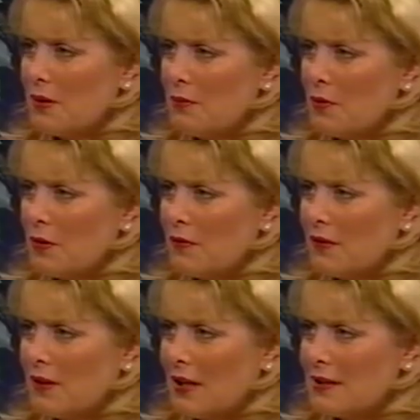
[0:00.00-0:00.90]
be more of
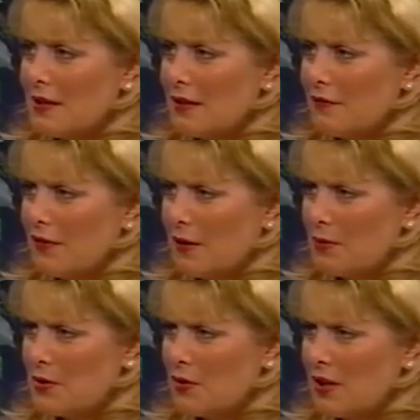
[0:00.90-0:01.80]
an
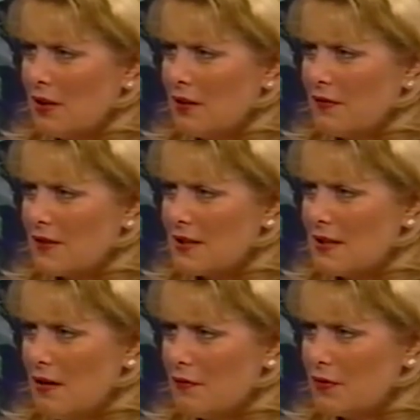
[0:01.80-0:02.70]
anti-inflammatory in and of
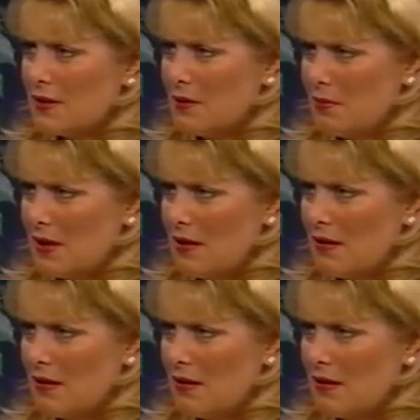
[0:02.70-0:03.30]
itself, wouldn't it be?